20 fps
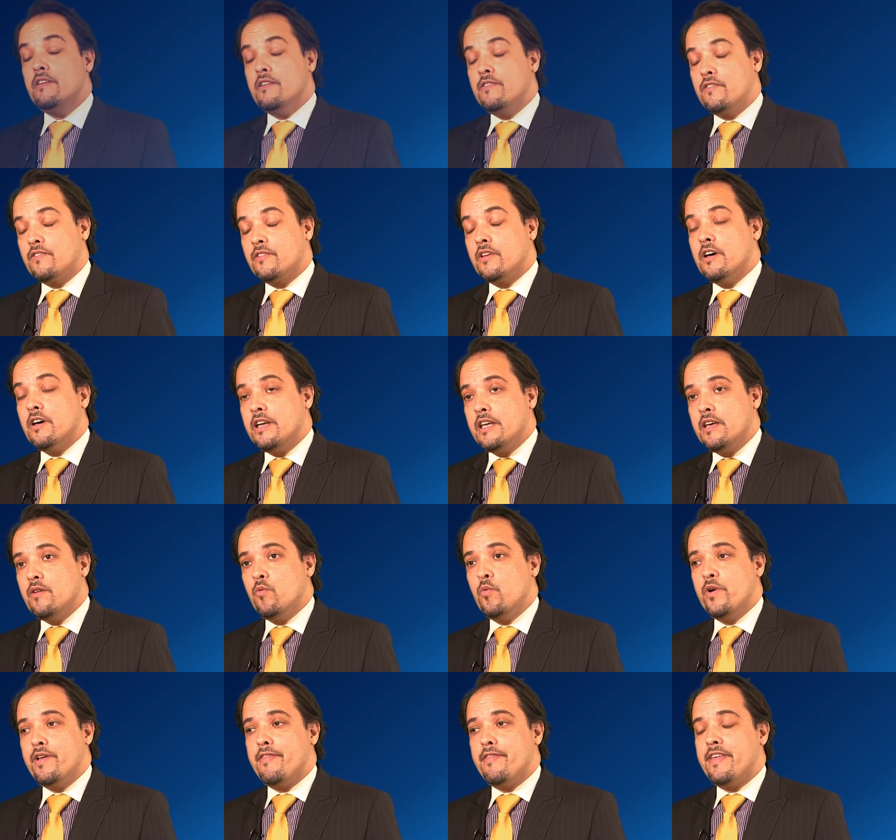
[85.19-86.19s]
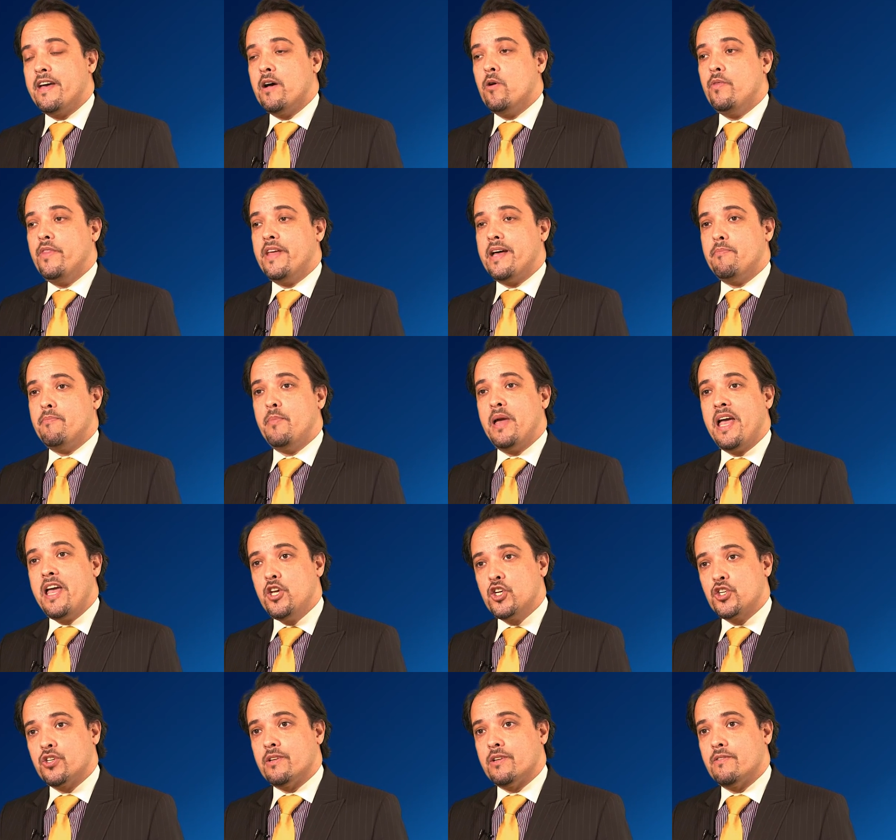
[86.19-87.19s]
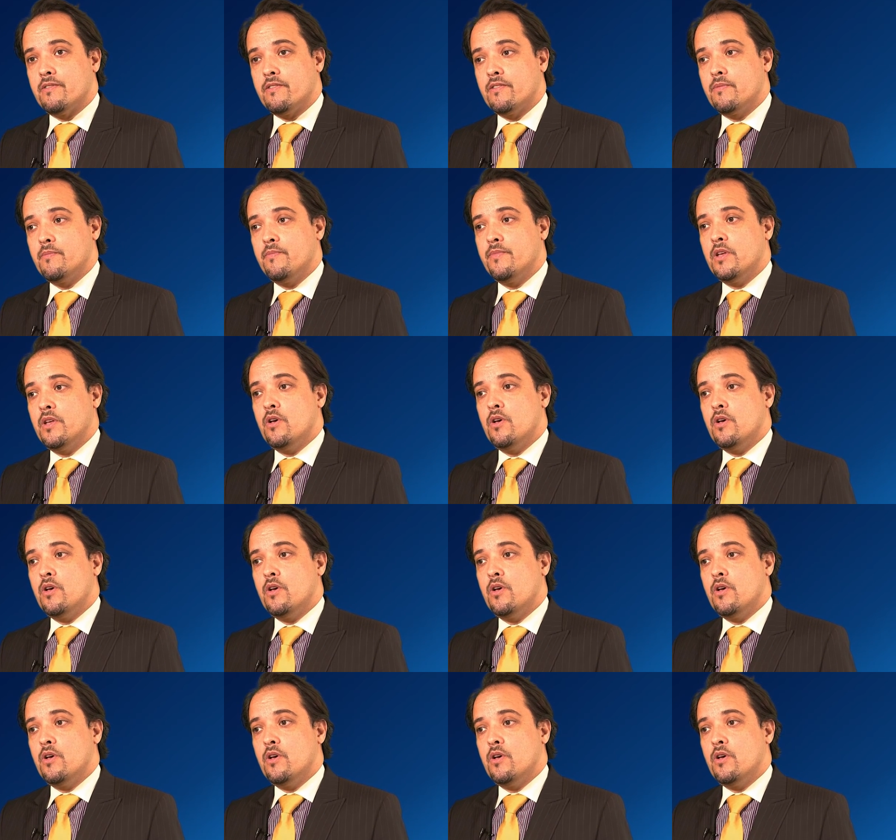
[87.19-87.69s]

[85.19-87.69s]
this study, we found that patients